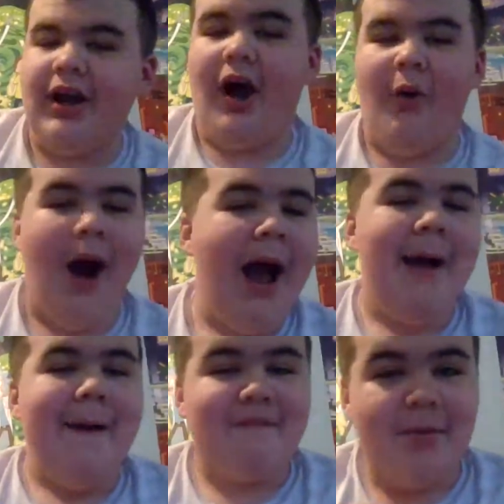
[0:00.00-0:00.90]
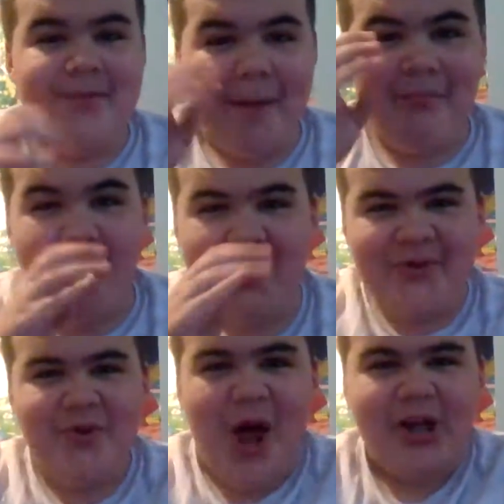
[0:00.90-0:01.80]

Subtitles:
ago from them moaning too